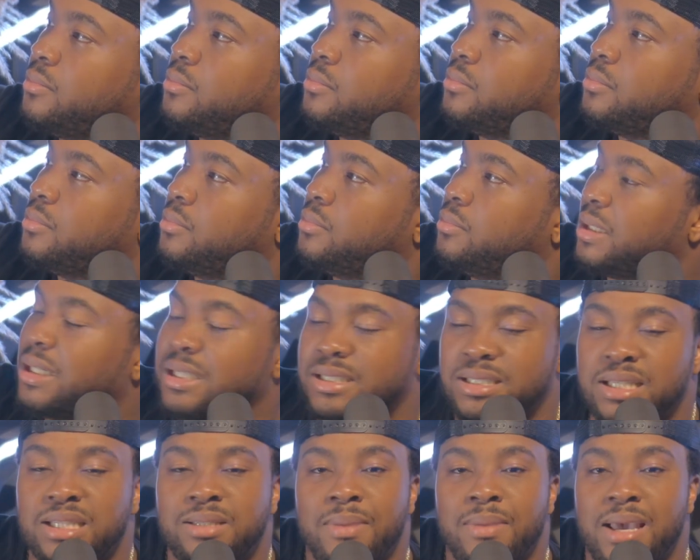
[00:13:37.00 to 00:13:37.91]
because
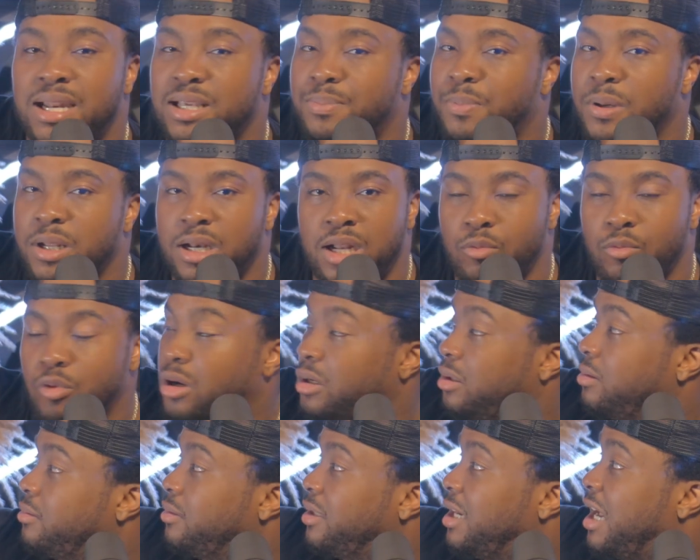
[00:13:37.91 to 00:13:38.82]
this man is putting in work.
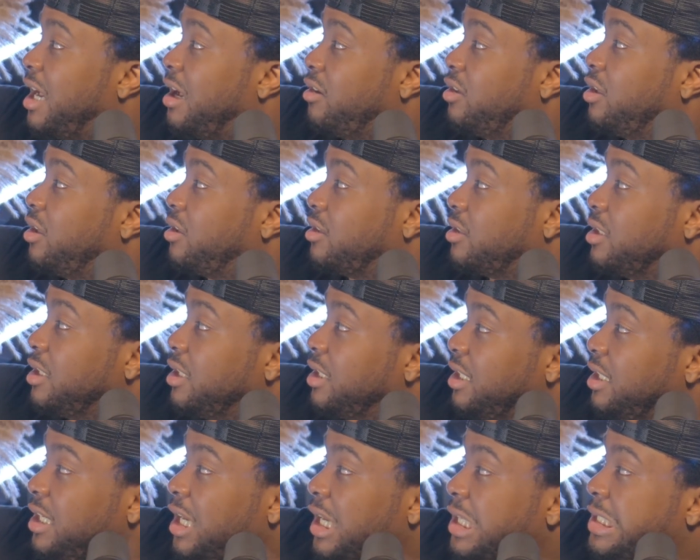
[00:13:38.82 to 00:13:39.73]
I don't know.
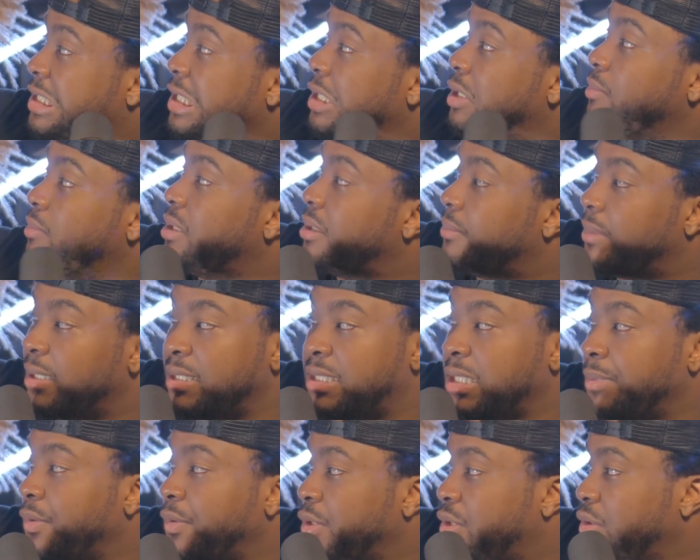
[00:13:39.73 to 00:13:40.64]
Y'all tell me, man. Tell
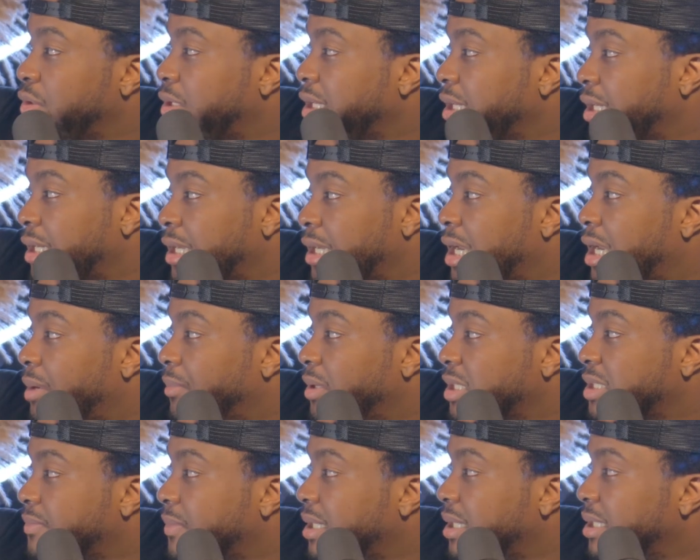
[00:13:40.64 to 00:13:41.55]
me what you think in the comments, man.